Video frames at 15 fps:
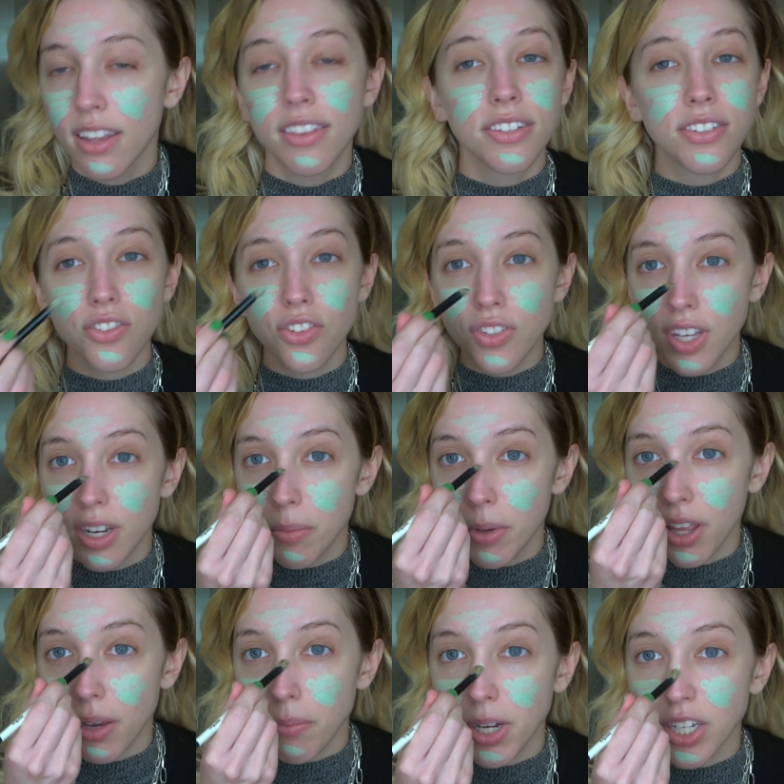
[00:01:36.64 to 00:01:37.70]
This is just going to be
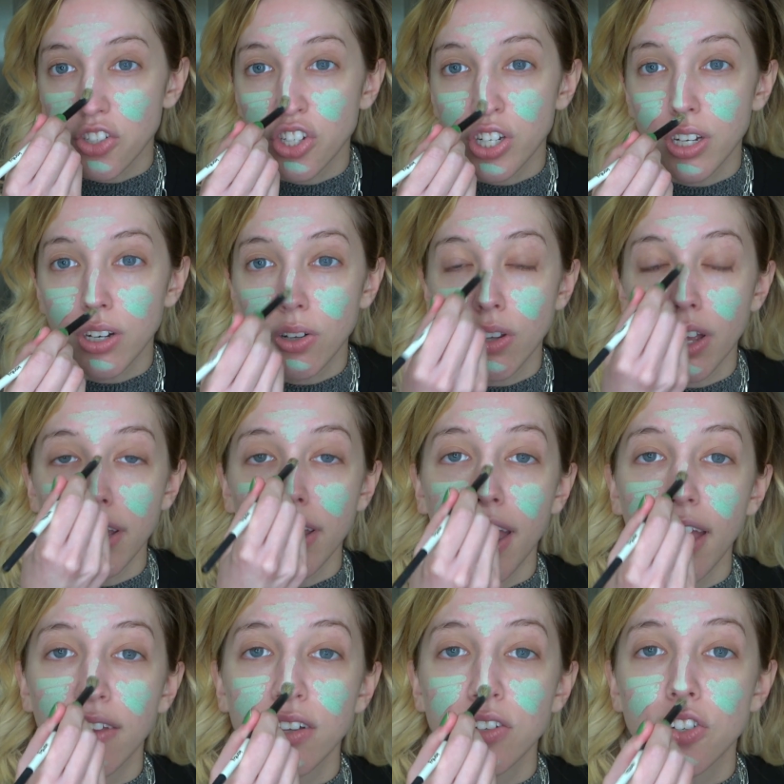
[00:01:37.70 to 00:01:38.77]
like my chill, like,
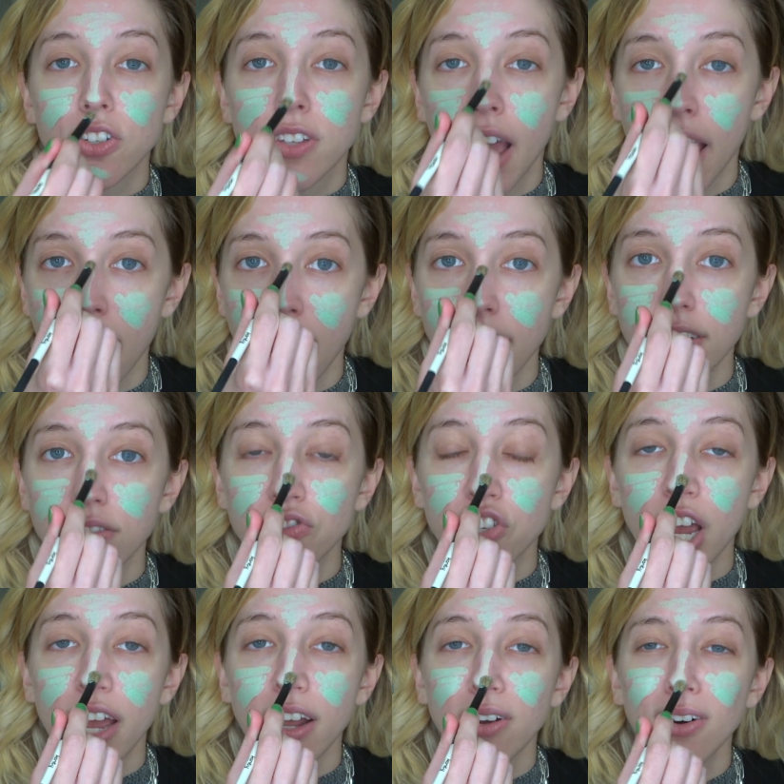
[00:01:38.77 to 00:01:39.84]
hey, let's just hang
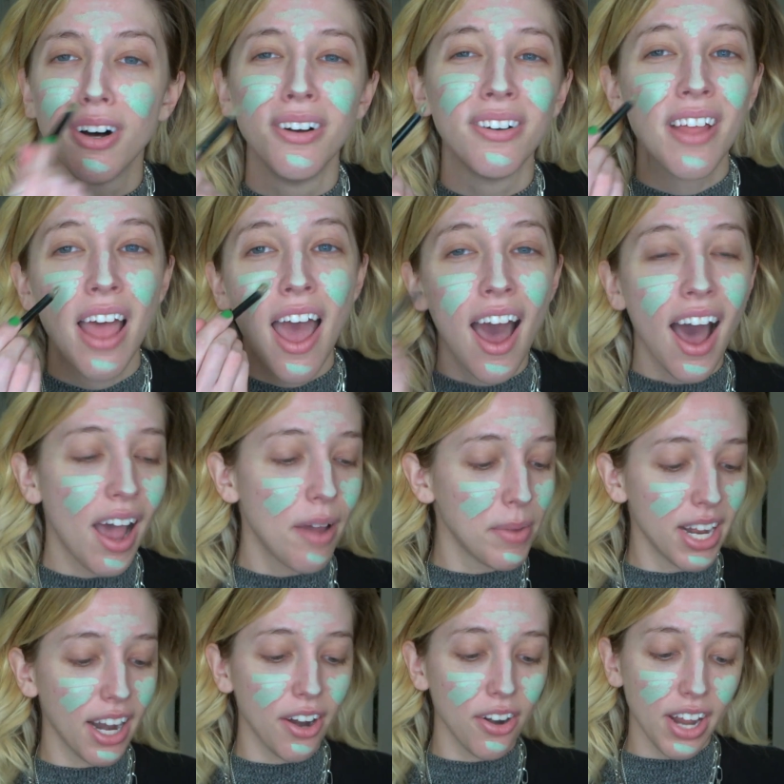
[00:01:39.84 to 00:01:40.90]
channel. I
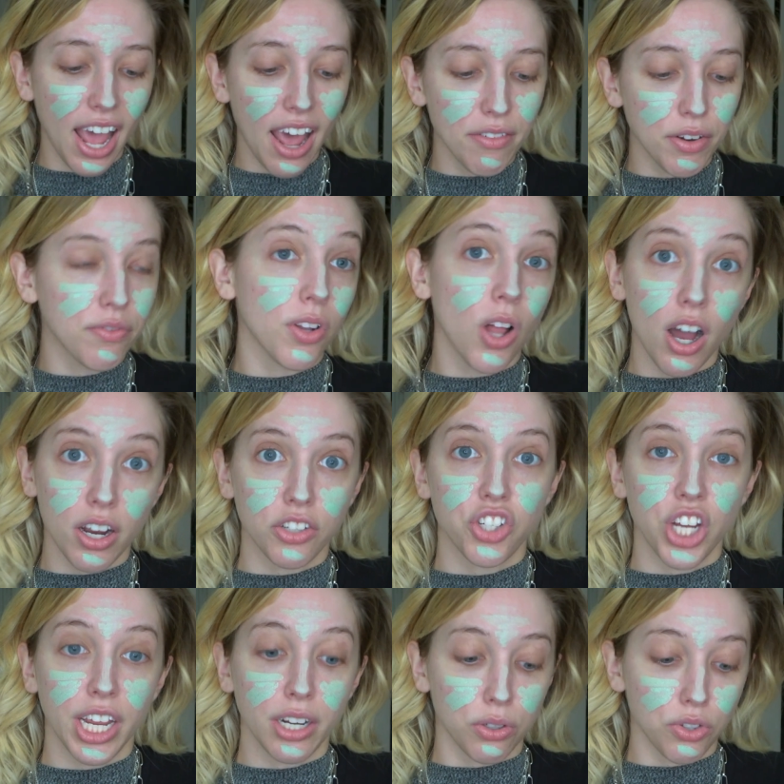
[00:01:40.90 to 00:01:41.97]
mean, I already have a vlog
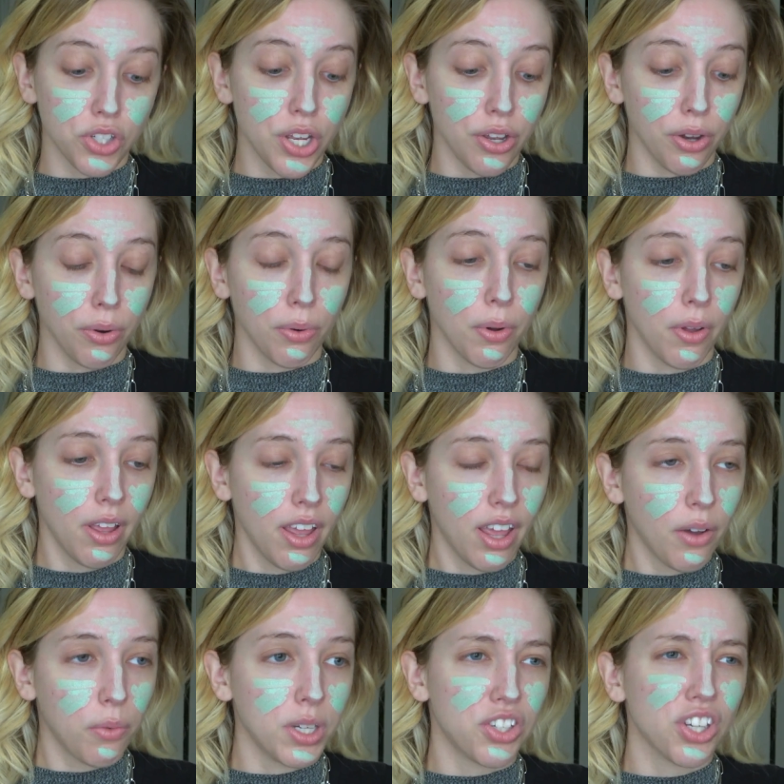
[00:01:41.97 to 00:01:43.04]
channel too,
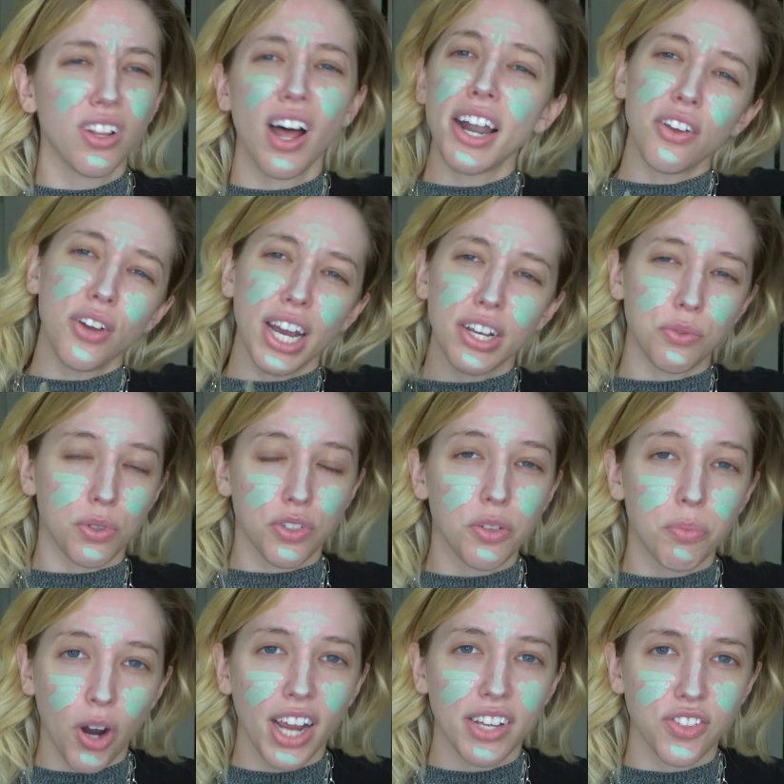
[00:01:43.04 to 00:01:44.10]
which a lot of you guys were
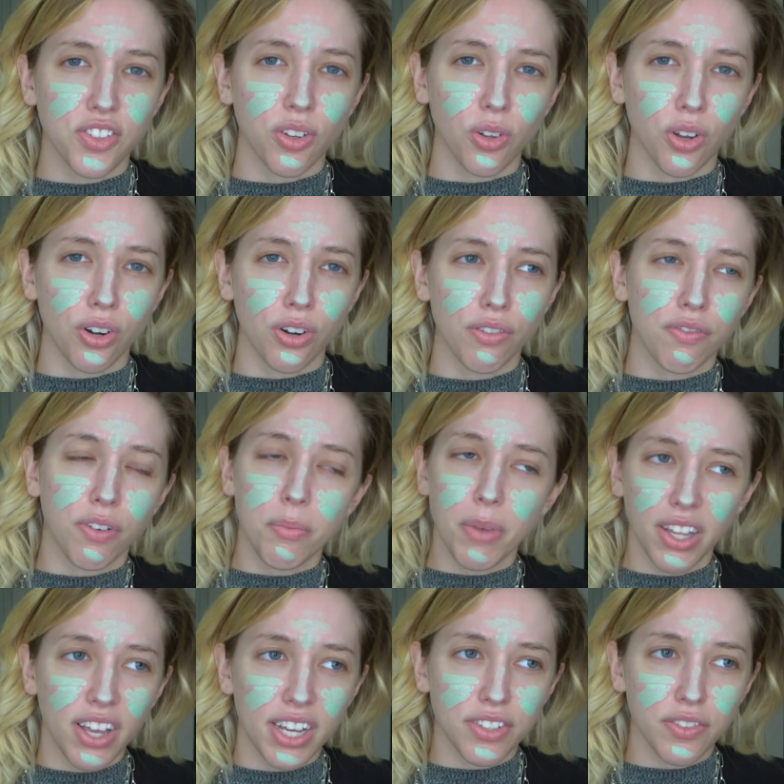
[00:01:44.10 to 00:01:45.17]
surprised to learn from
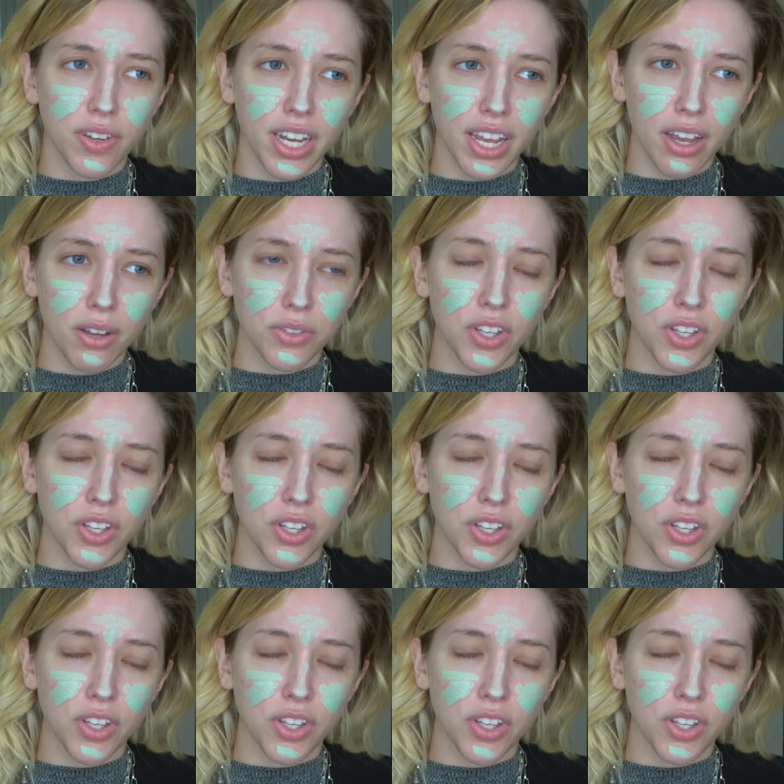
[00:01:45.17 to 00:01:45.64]
my last video.